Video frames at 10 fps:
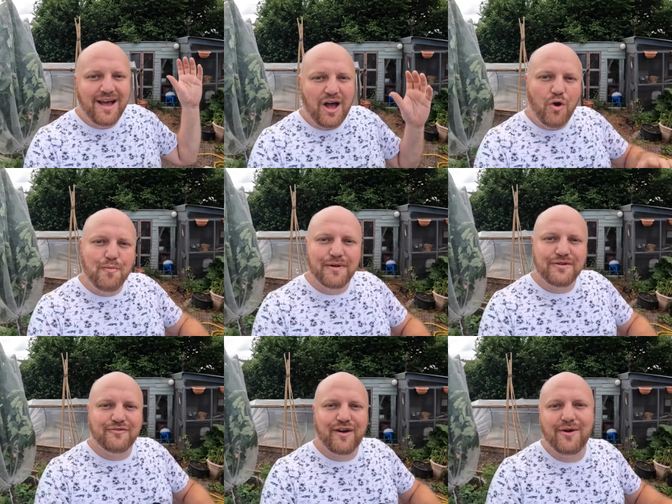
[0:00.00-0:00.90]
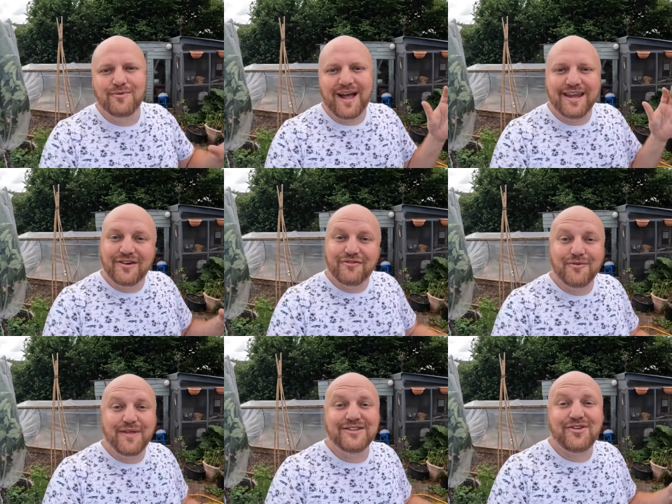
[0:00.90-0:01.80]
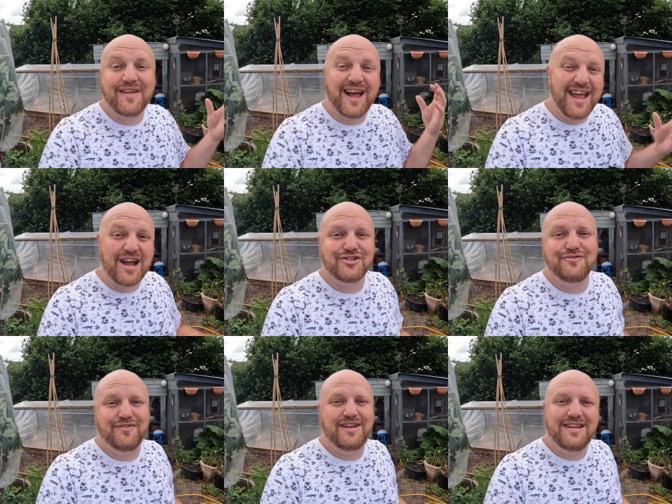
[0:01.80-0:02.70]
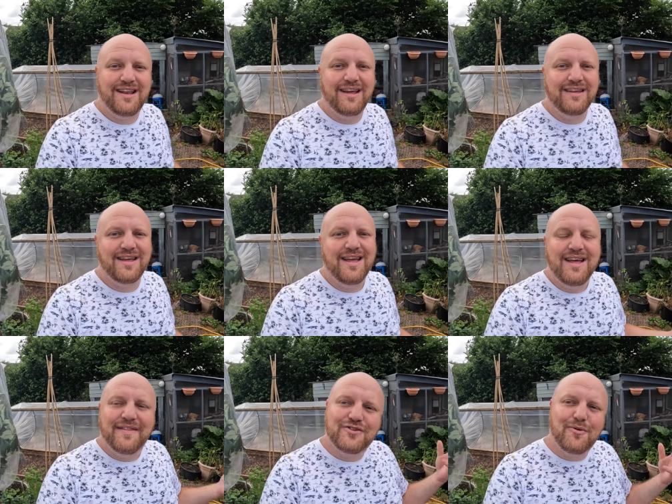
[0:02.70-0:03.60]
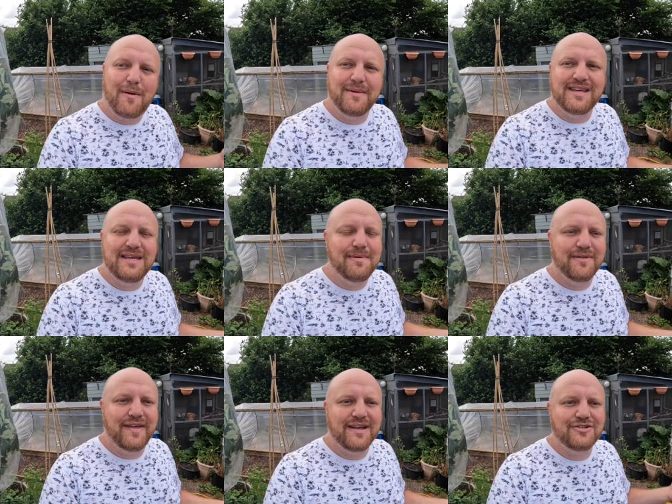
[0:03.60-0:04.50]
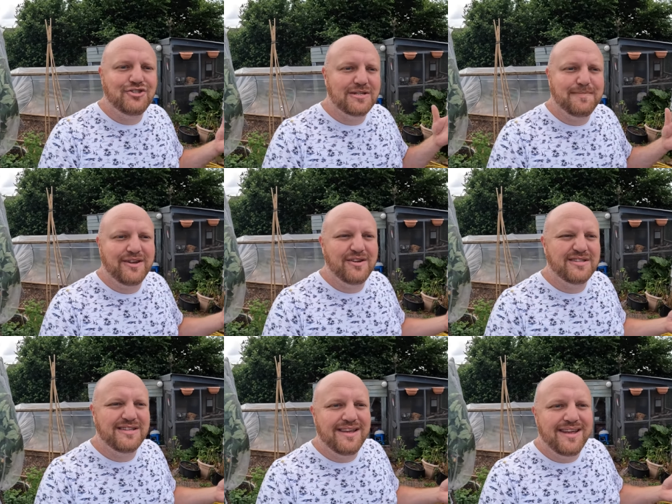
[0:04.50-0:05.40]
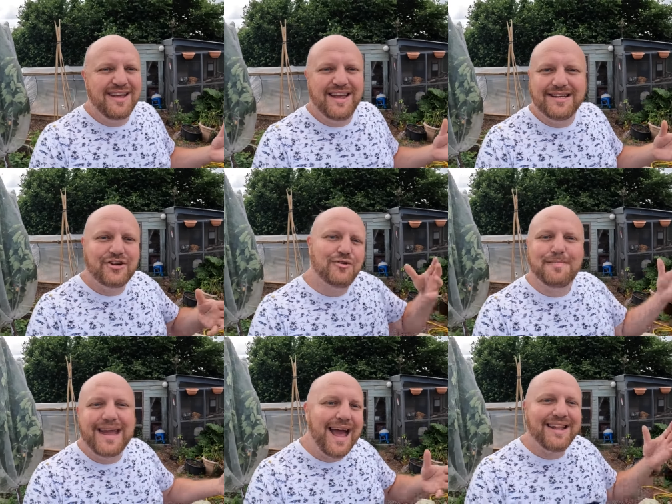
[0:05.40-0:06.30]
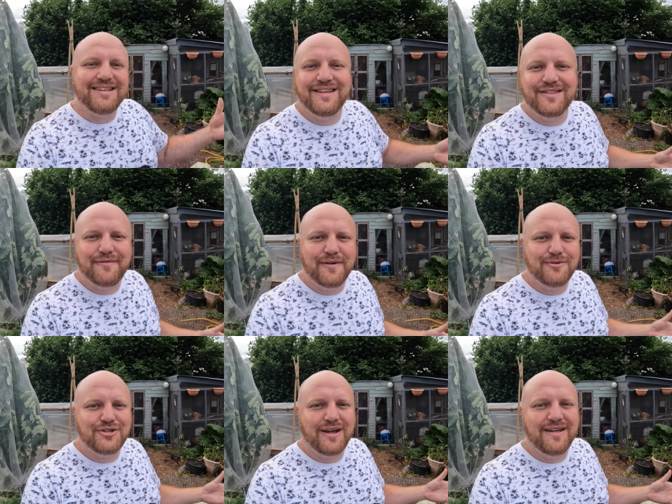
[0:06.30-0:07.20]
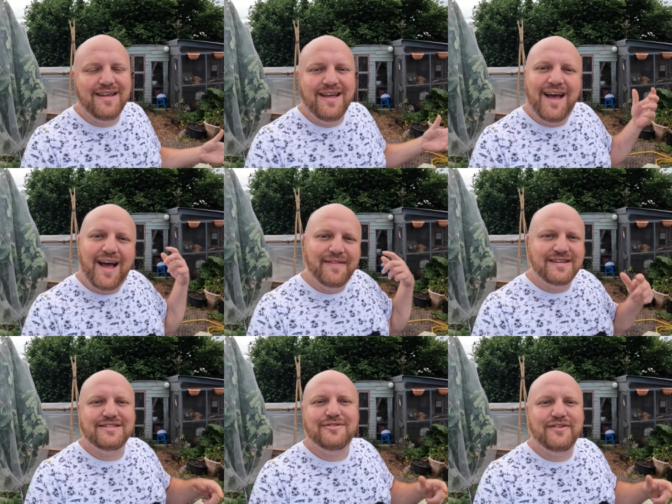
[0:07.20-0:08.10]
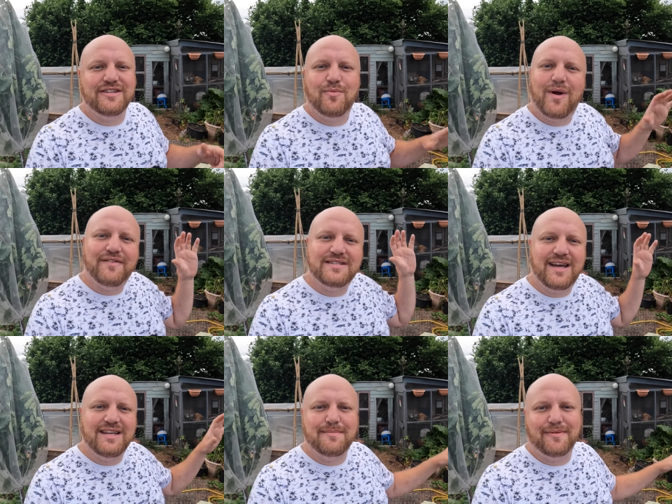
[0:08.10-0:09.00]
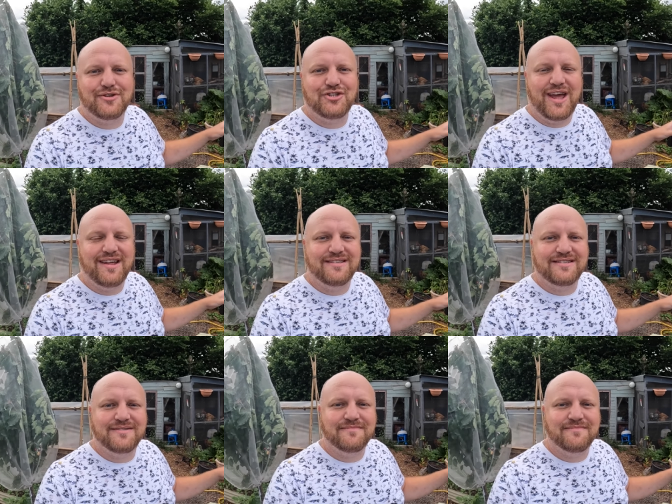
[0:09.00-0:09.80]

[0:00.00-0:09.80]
open ground. I could grow things on there I actually really like. There's no point me keeping things just because it could be handy in the future. And this is the reason why I've decided about the sheds.